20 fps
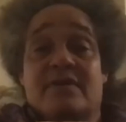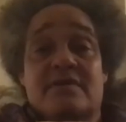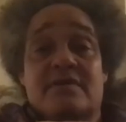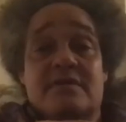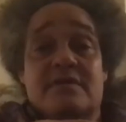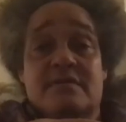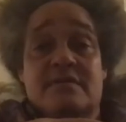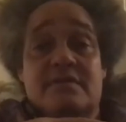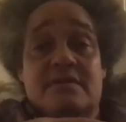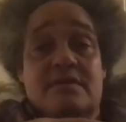
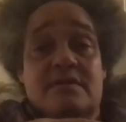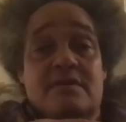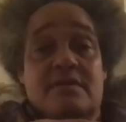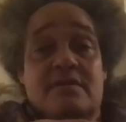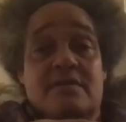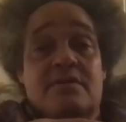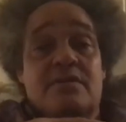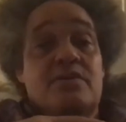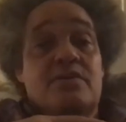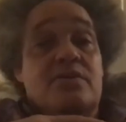right? Of
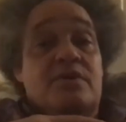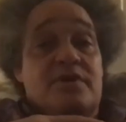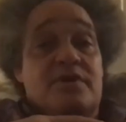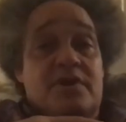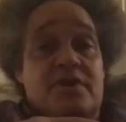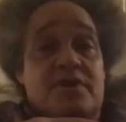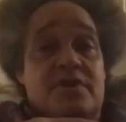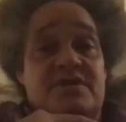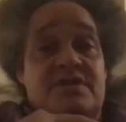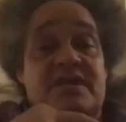course,
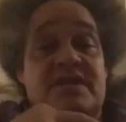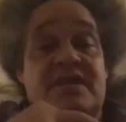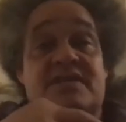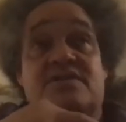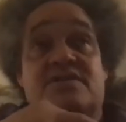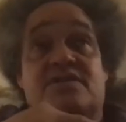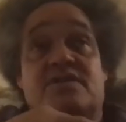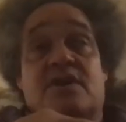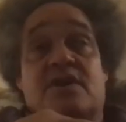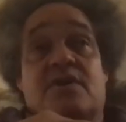but they're
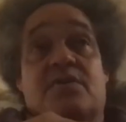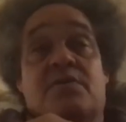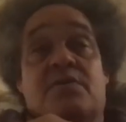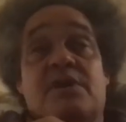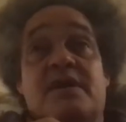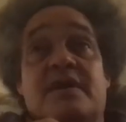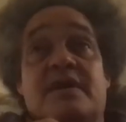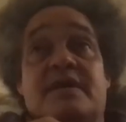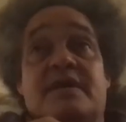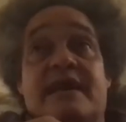also
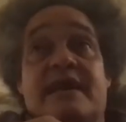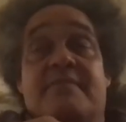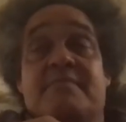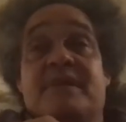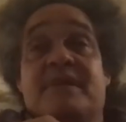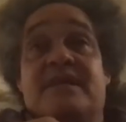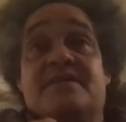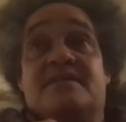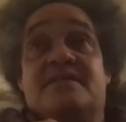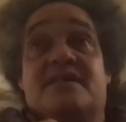at Yale,
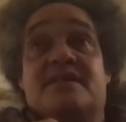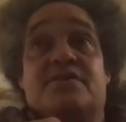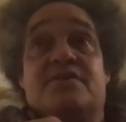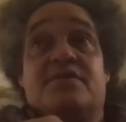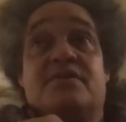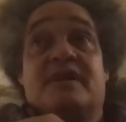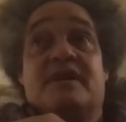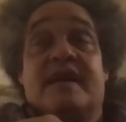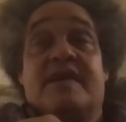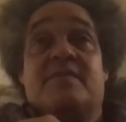Princeton,
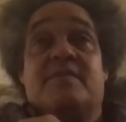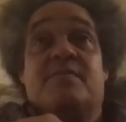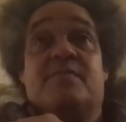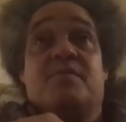Harvard,